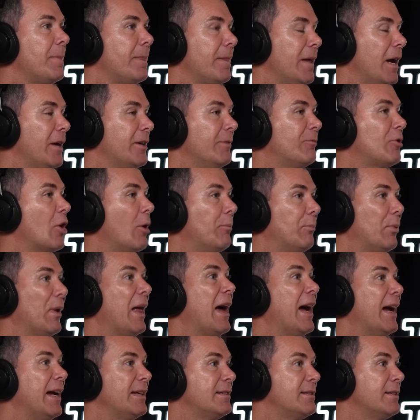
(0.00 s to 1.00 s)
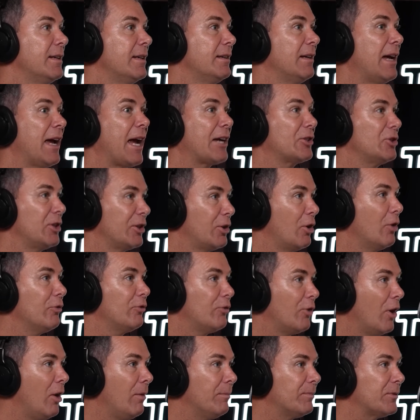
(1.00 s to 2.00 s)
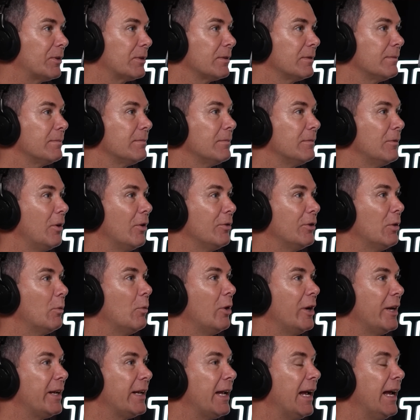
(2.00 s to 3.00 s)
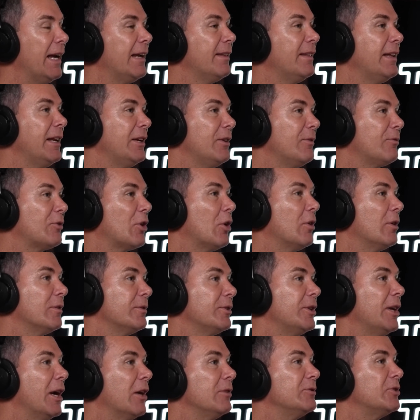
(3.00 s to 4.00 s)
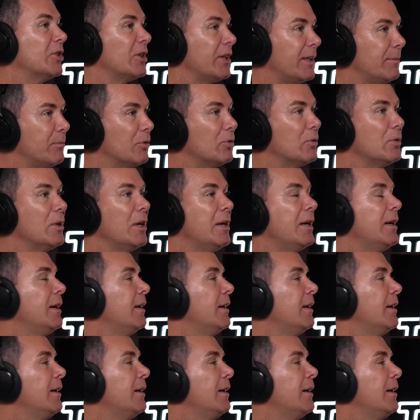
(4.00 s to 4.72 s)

Now, you've got players that actually got dropped on the weekend, and then you've got, Zeeble,